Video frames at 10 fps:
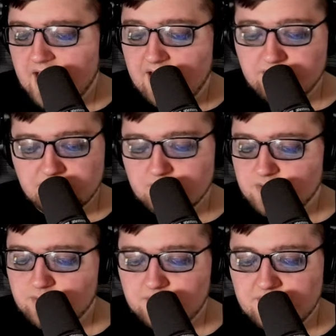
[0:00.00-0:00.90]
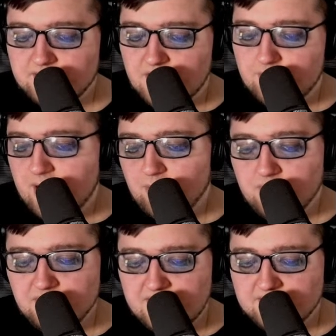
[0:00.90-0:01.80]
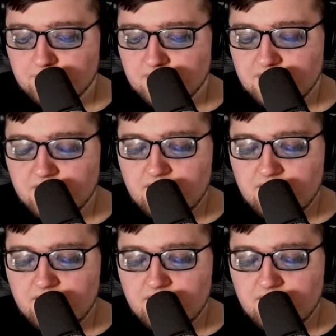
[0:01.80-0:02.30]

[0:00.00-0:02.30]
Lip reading: I've just reduced these all by 1 decibel.